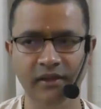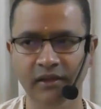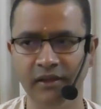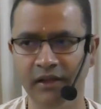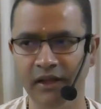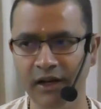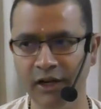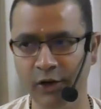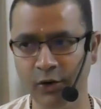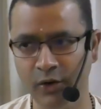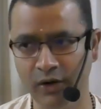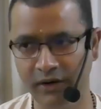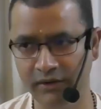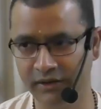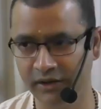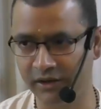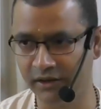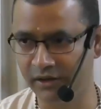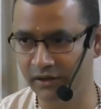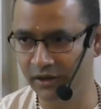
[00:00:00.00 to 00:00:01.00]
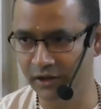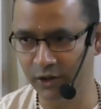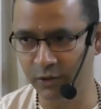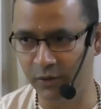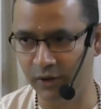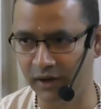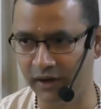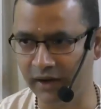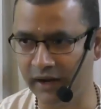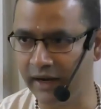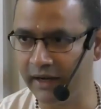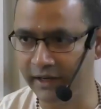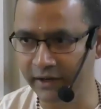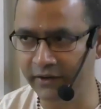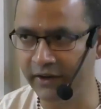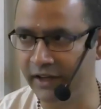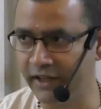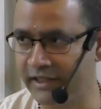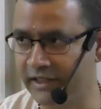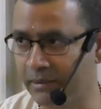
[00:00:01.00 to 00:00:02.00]
Then you have the third one. I'll give
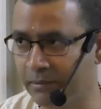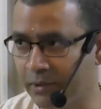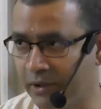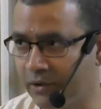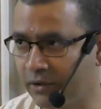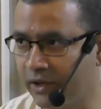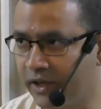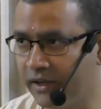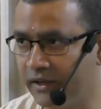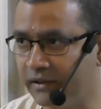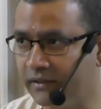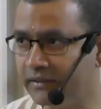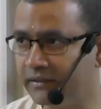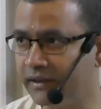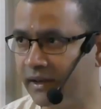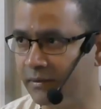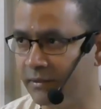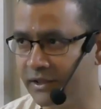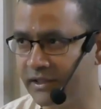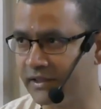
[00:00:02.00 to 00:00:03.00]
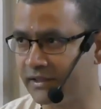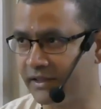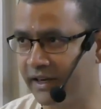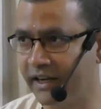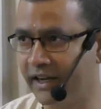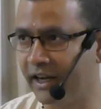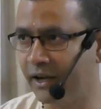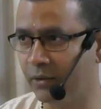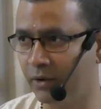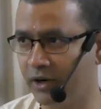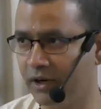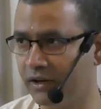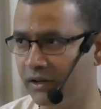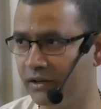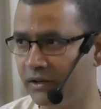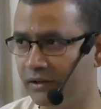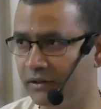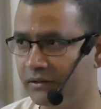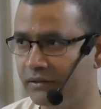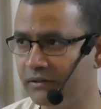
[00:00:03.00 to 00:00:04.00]
an example. Okay, I'm just stating what are
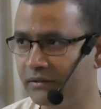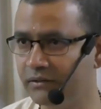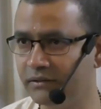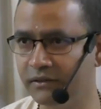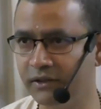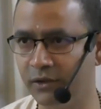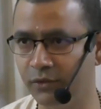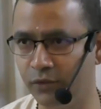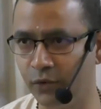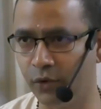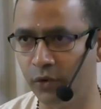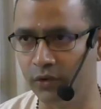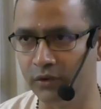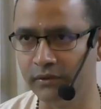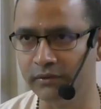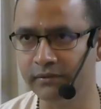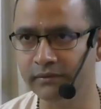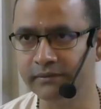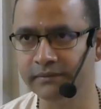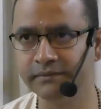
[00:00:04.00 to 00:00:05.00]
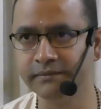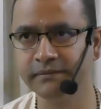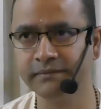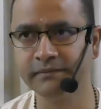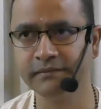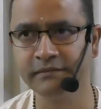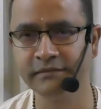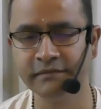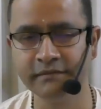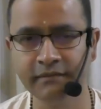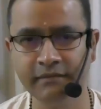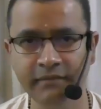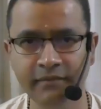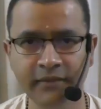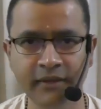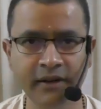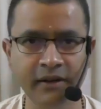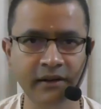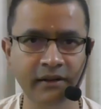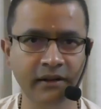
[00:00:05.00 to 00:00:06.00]
the 4.
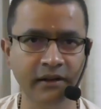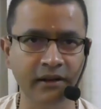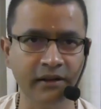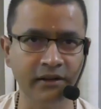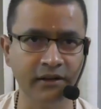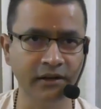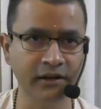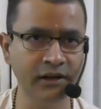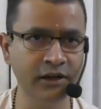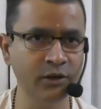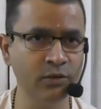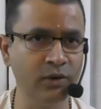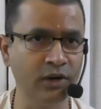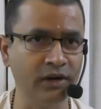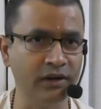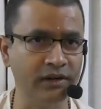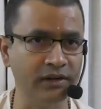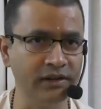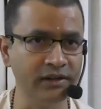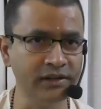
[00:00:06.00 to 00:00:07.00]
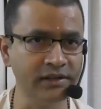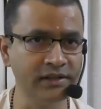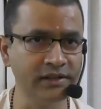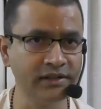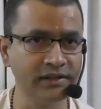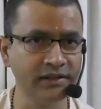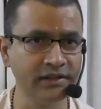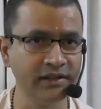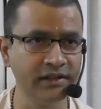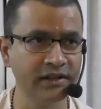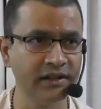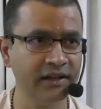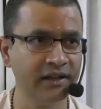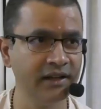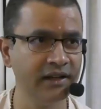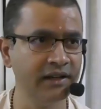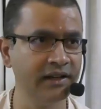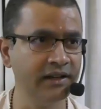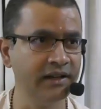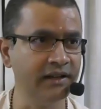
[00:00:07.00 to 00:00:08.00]
The third one is
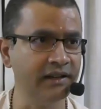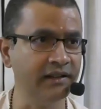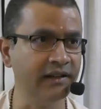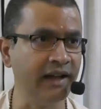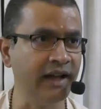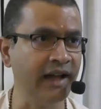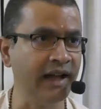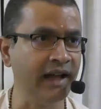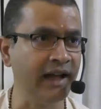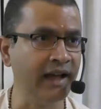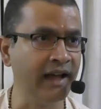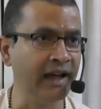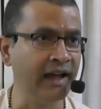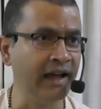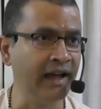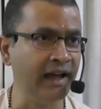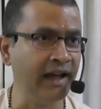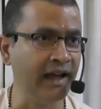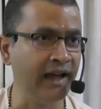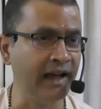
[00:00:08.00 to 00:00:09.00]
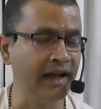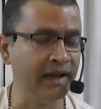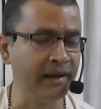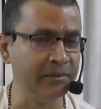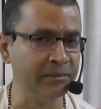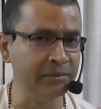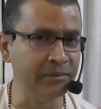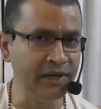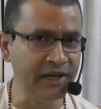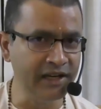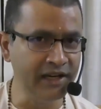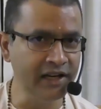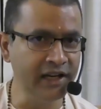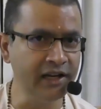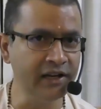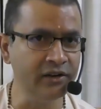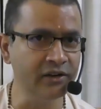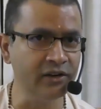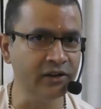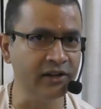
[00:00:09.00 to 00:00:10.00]
the
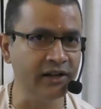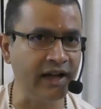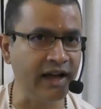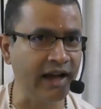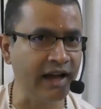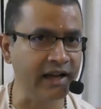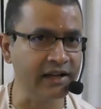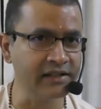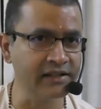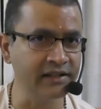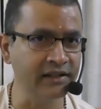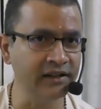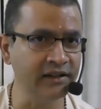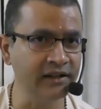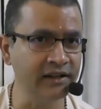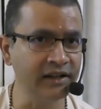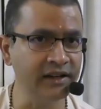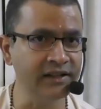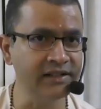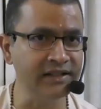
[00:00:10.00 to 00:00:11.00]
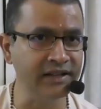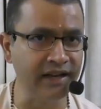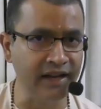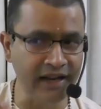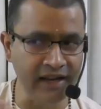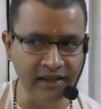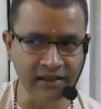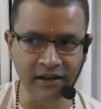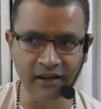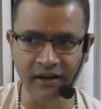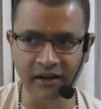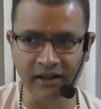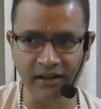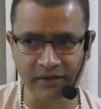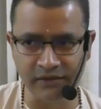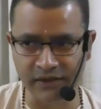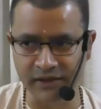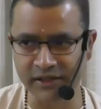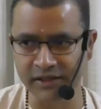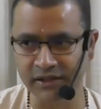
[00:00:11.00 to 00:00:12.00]
meaning or the accent is neither the
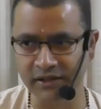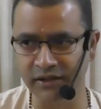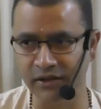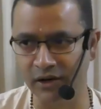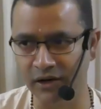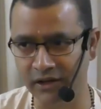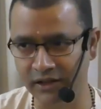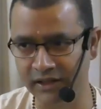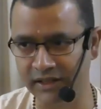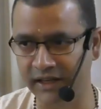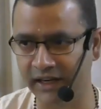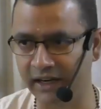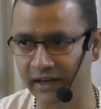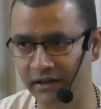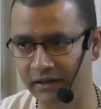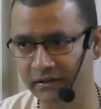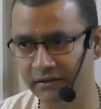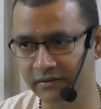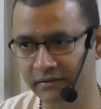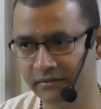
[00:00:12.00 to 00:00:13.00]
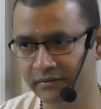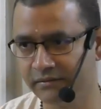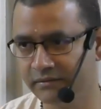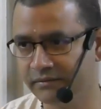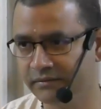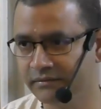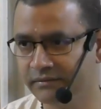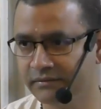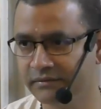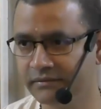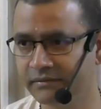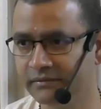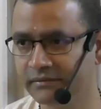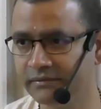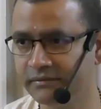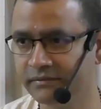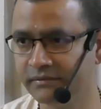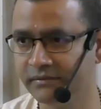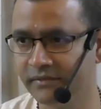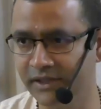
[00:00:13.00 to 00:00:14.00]
first nor the second.
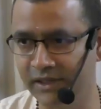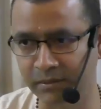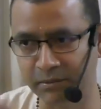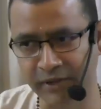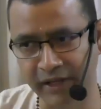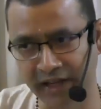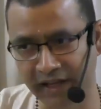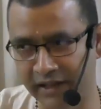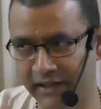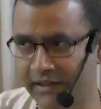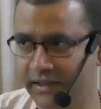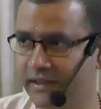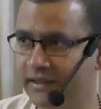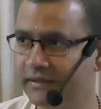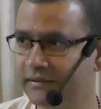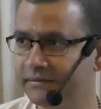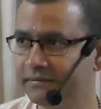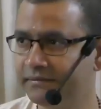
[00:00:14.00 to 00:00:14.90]
Something else.